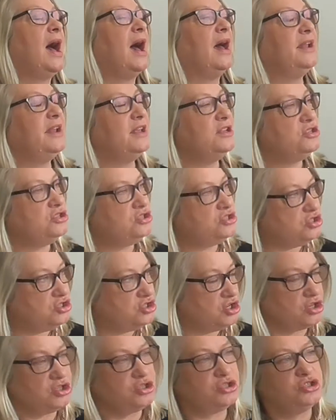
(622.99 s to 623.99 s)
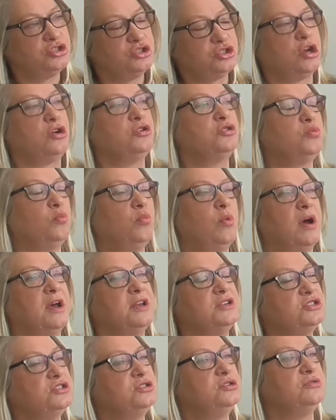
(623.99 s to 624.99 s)
And it just shows why
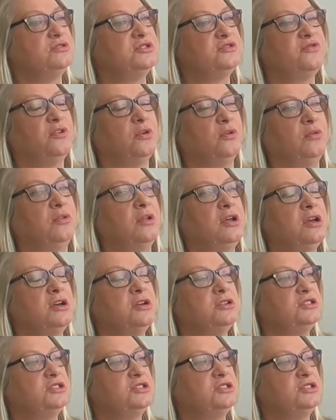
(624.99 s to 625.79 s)
it's useful